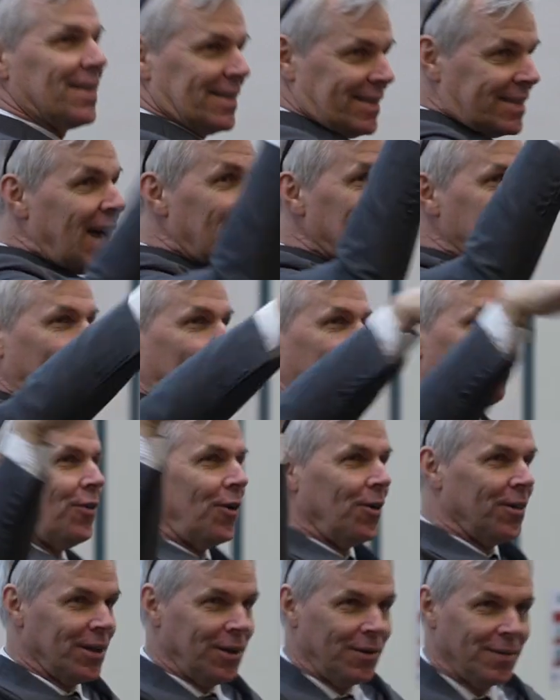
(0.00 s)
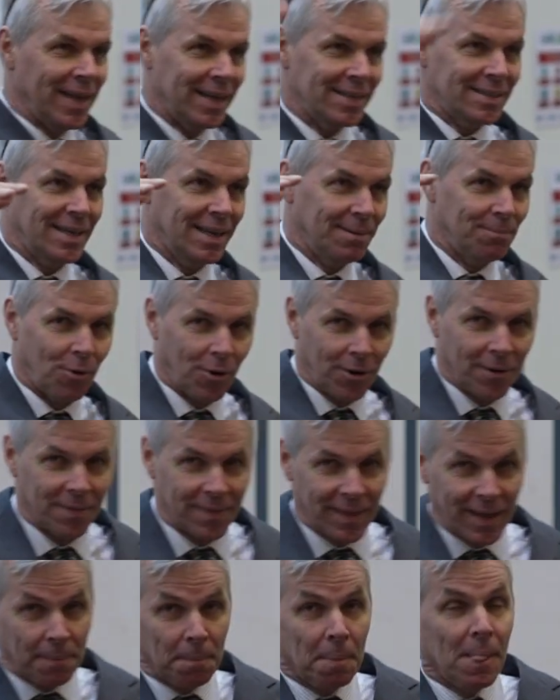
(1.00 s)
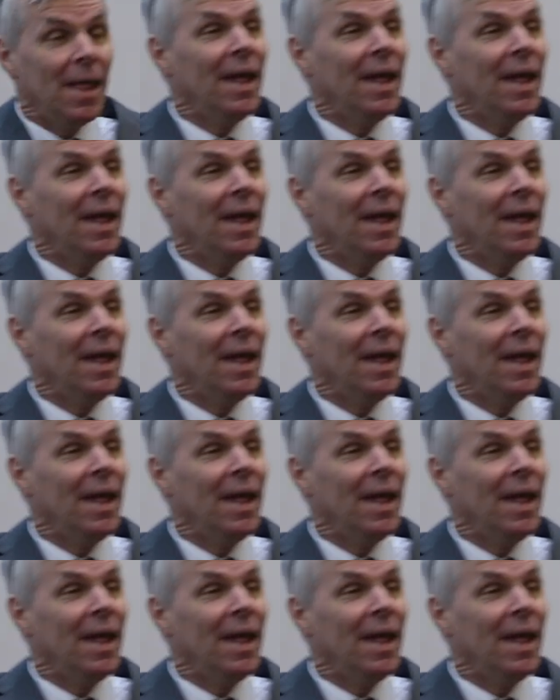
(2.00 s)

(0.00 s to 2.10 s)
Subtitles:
the stock portfolio. That's the important thing.